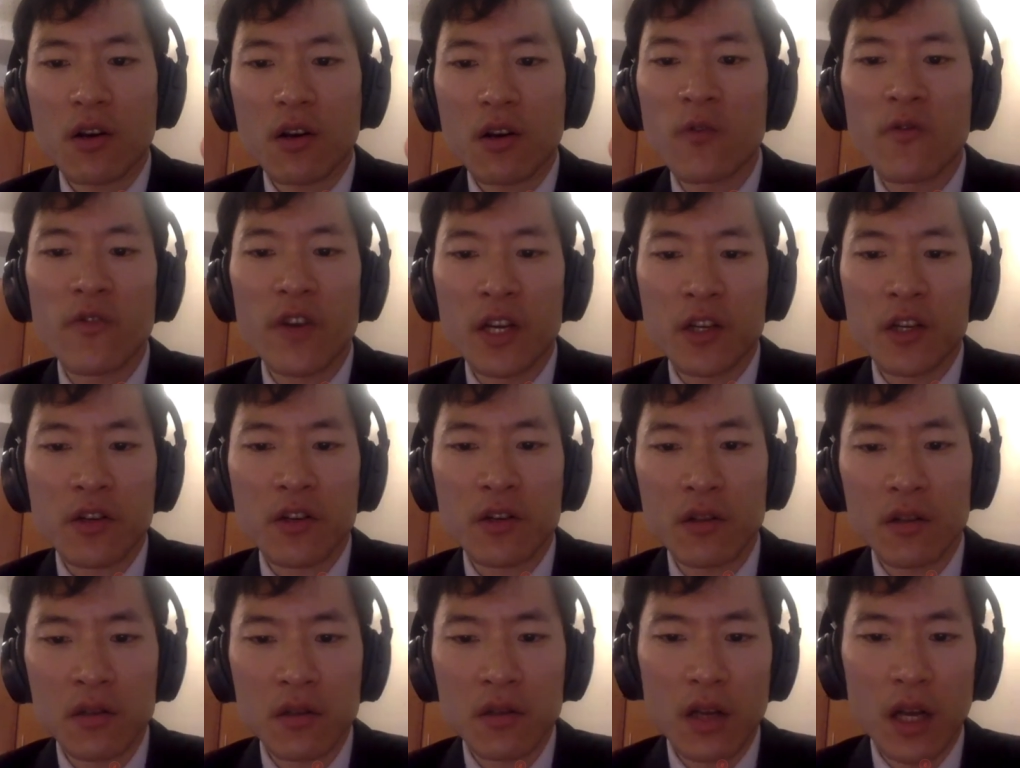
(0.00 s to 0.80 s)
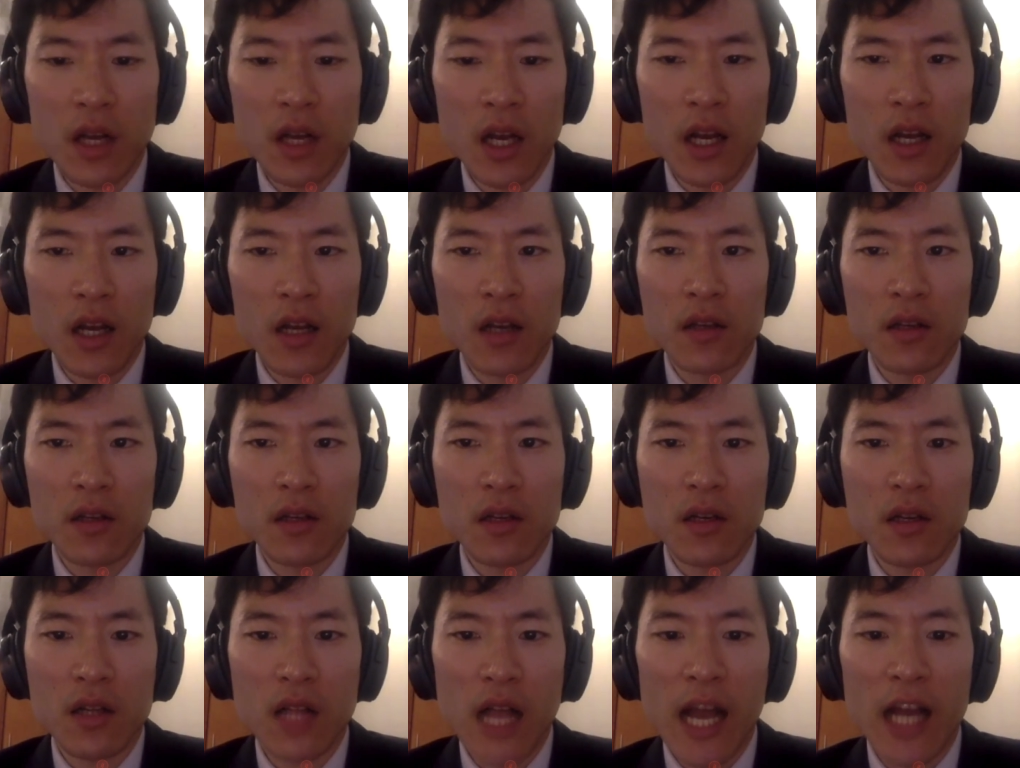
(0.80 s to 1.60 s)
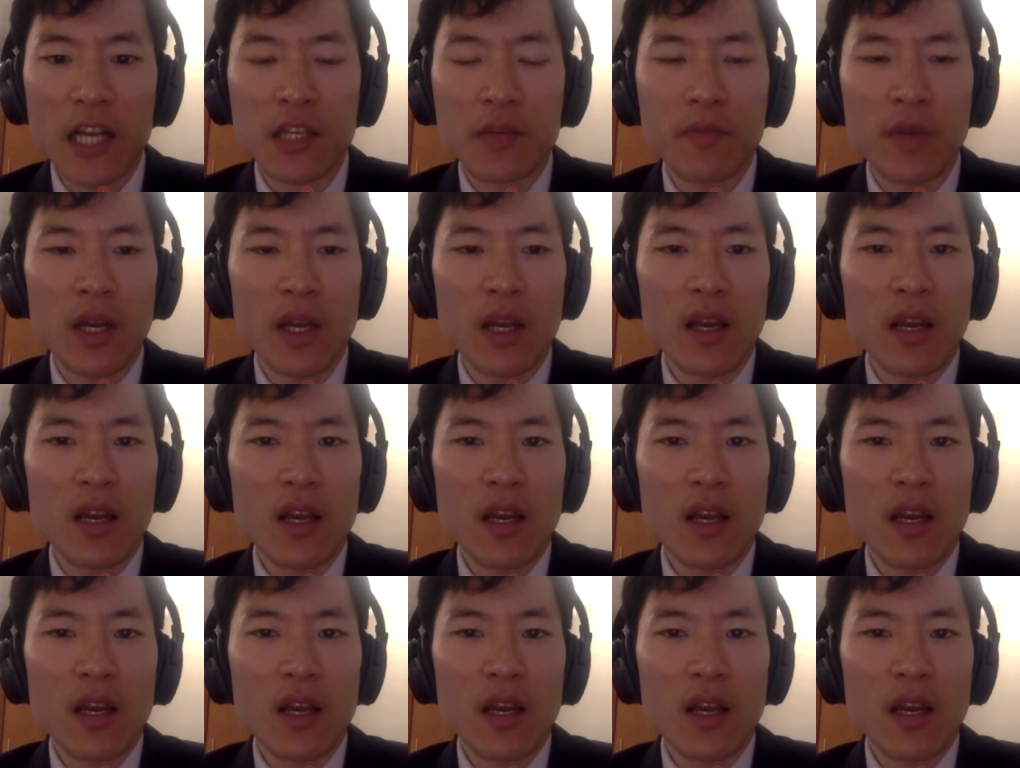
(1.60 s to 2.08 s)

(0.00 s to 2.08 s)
circumferential clasp.